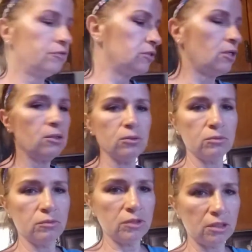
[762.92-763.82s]
you don't,
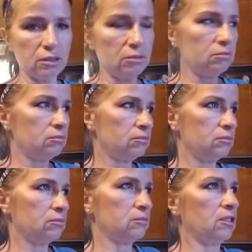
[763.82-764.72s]
then
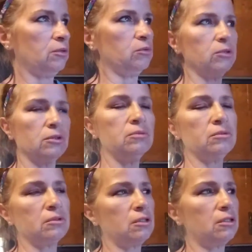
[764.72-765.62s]
it will
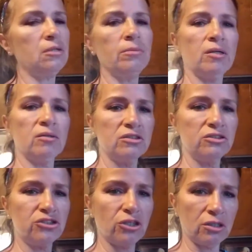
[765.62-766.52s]
come out in
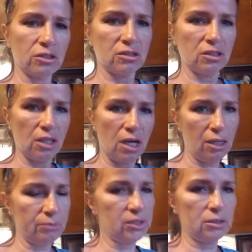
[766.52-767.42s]
chunks and
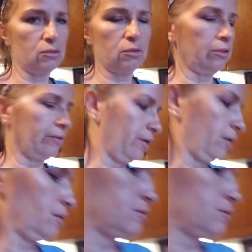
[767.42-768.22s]
globs, and you don't want that.